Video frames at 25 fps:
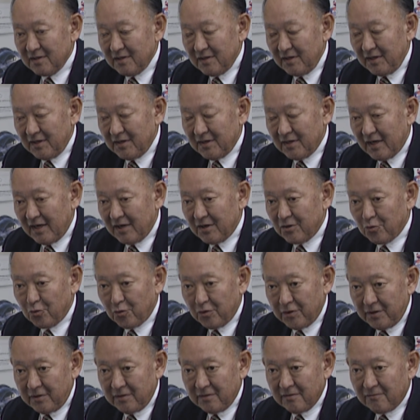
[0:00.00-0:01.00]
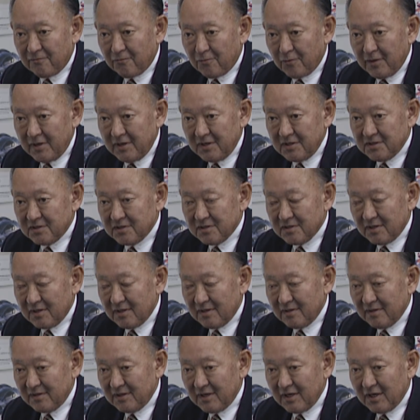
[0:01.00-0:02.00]
And I coined the phrase
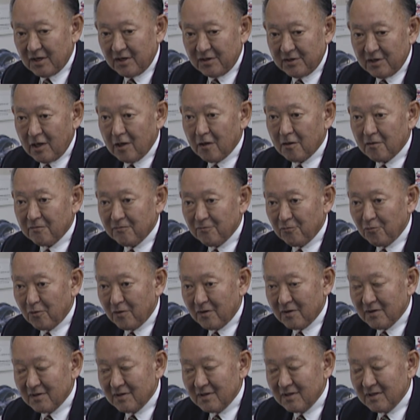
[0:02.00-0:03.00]
and got $1 for it.